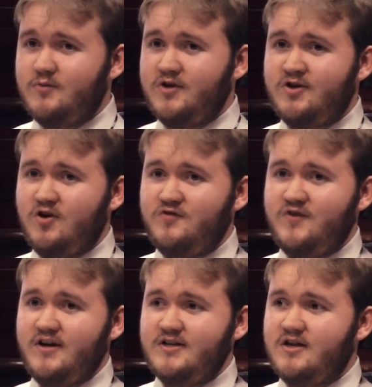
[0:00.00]
They're my current
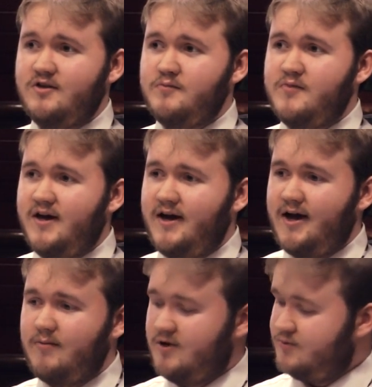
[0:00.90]
feelings on them.